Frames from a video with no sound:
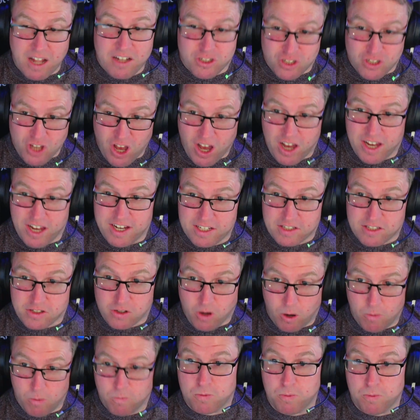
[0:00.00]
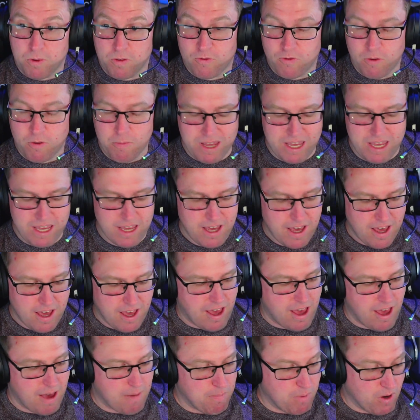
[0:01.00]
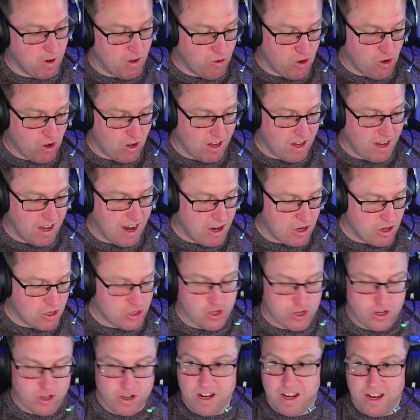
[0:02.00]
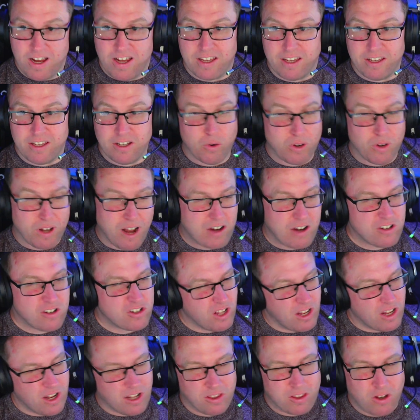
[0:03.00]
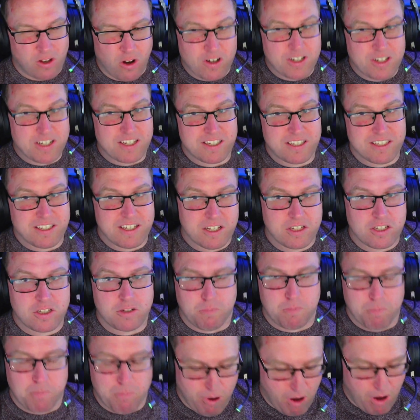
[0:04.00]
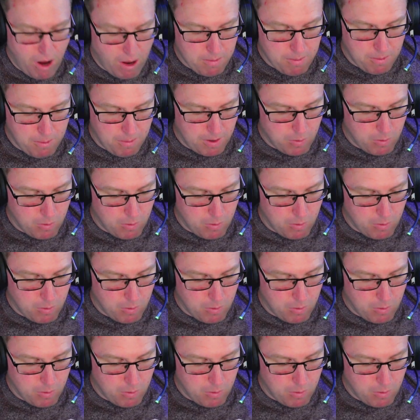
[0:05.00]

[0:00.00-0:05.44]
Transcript: tight. It's comfortable for me. But if you're larger than a 36, probably